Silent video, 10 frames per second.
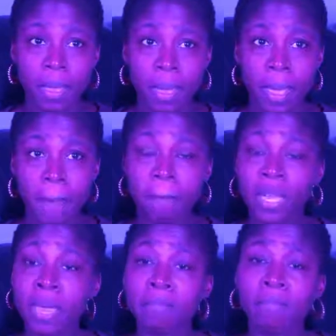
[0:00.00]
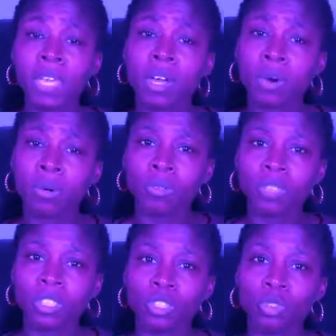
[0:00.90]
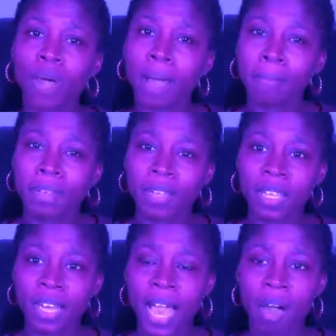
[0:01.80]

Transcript: it mingles trauma and how